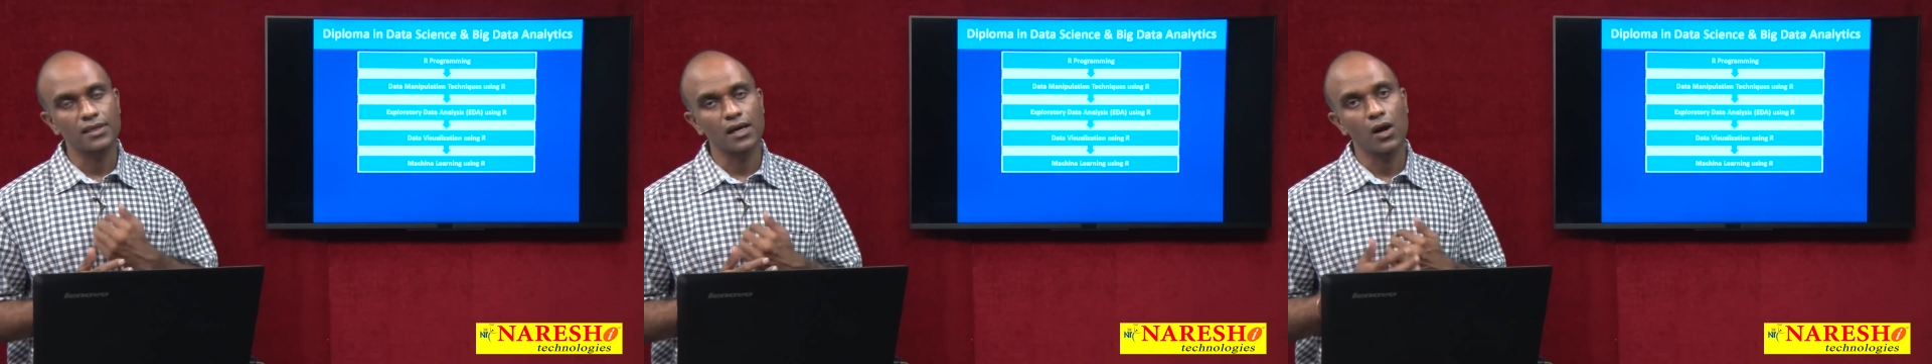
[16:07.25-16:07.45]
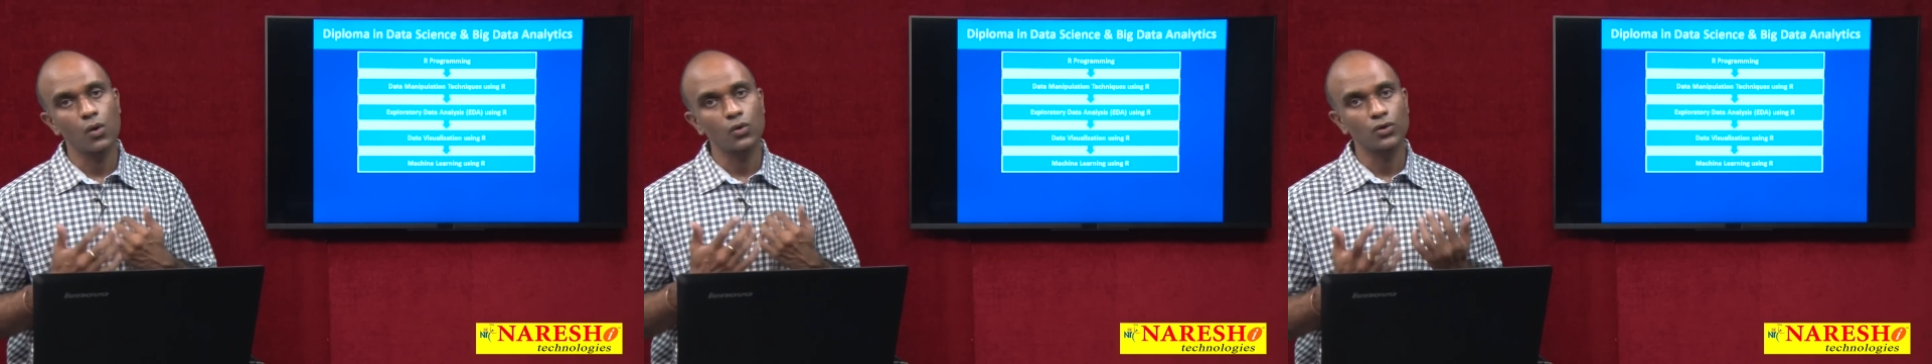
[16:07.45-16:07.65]

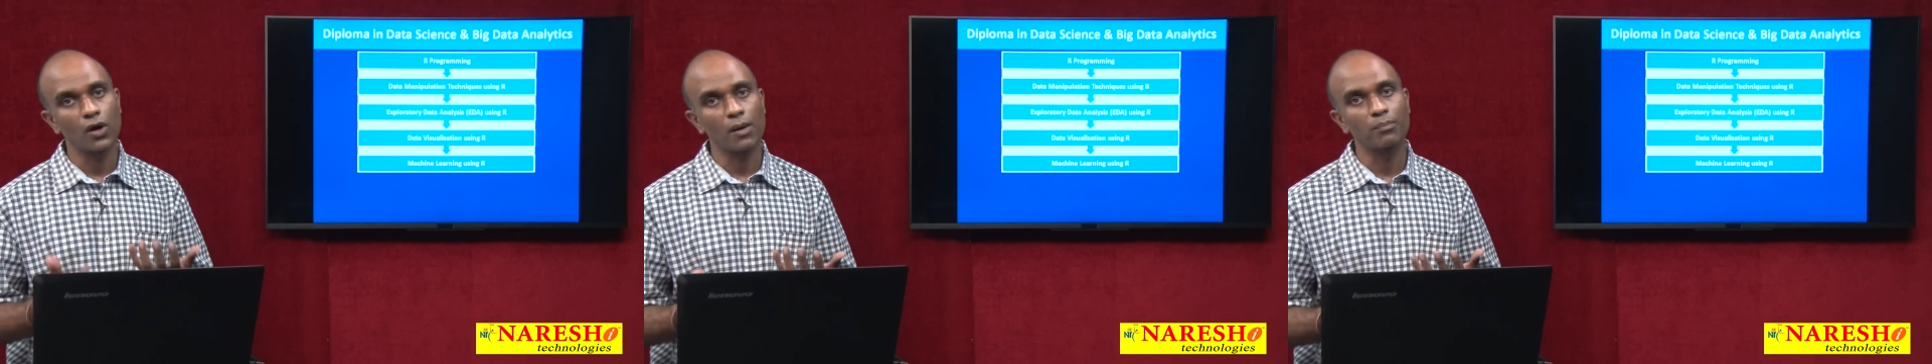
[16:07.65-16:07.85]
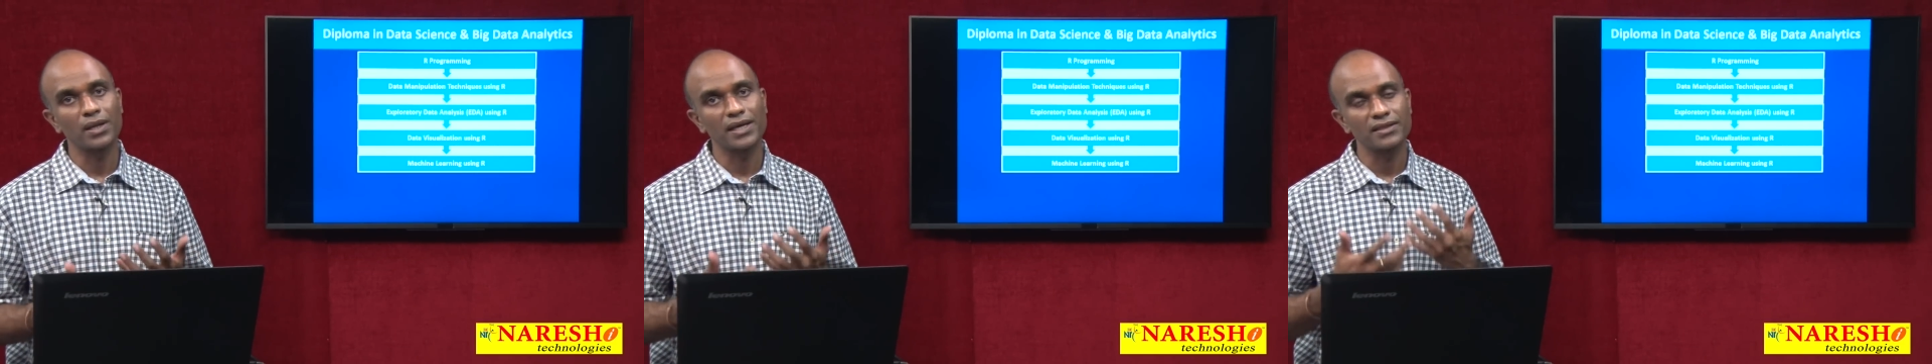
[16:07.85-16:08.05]
uh, how to
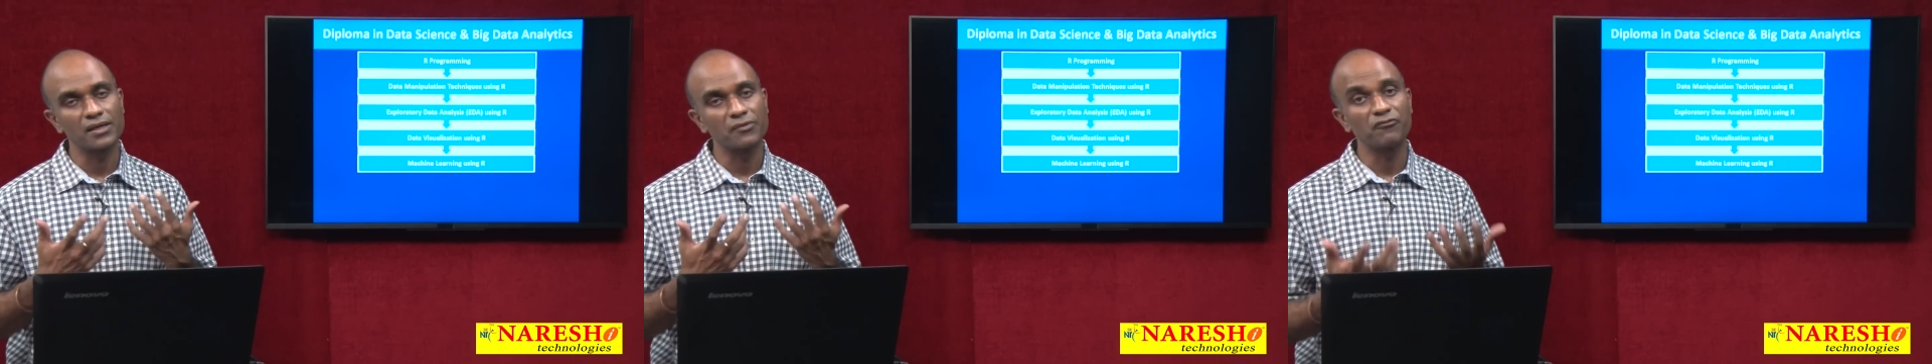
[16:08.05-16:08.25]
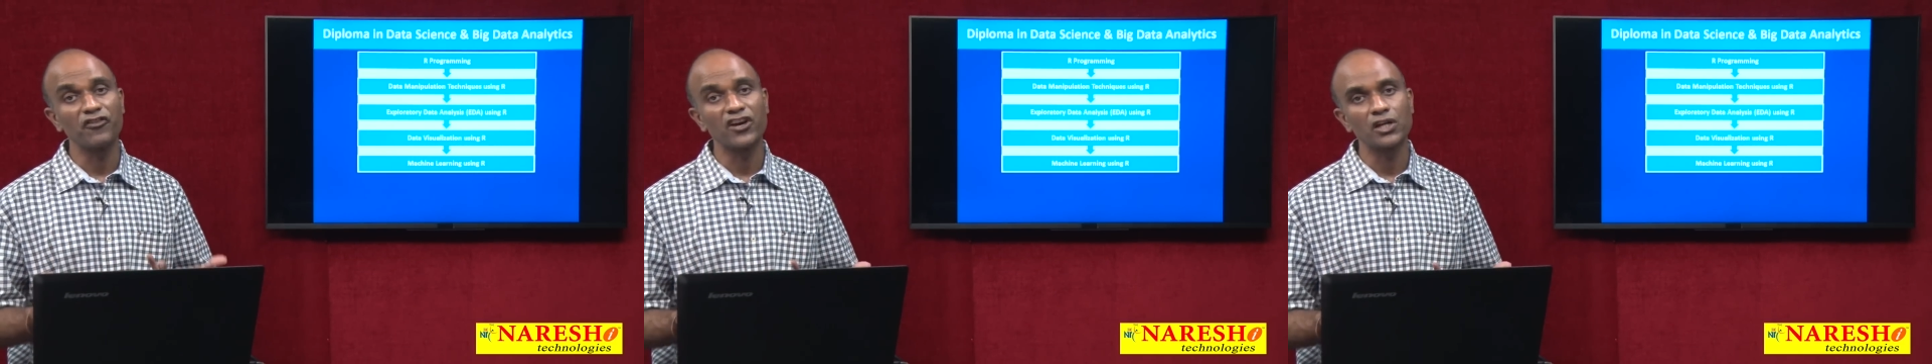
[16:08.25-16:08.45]
apply them,